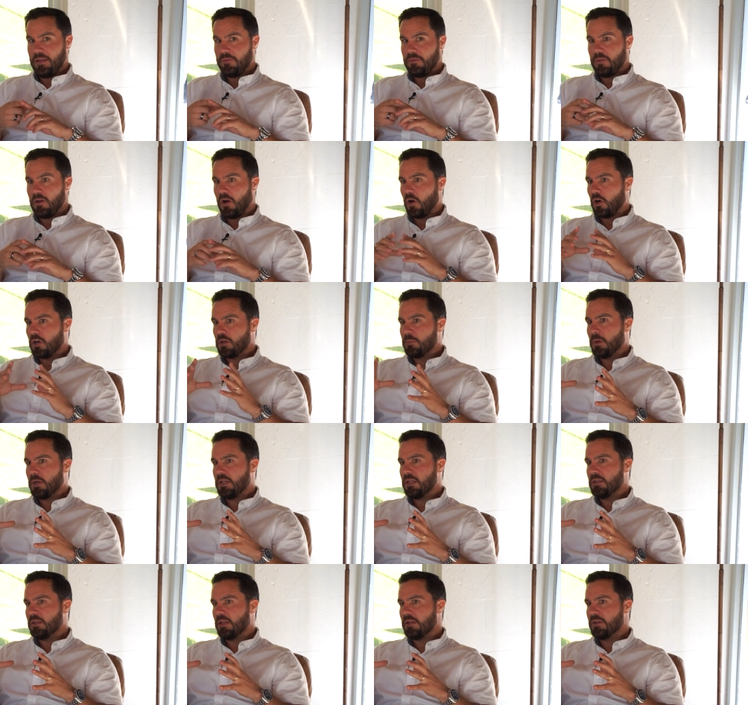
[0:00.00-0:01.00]
The hard
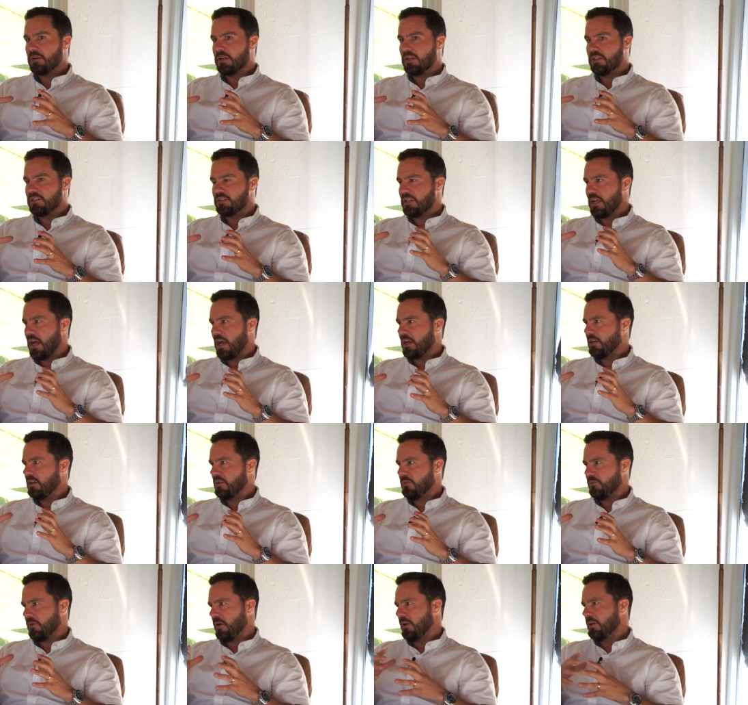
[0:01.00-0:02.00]
money lender is not
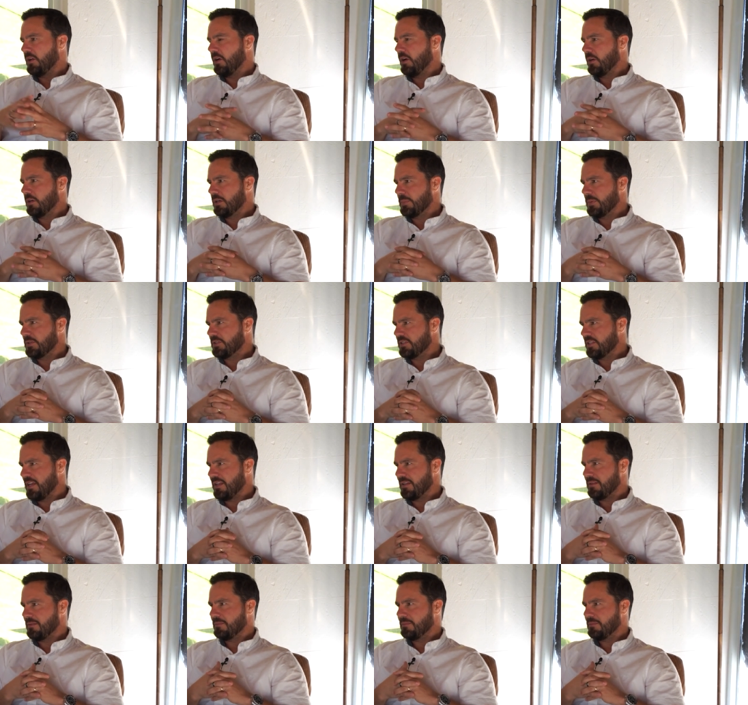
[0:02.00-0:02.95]
going to fund 100%.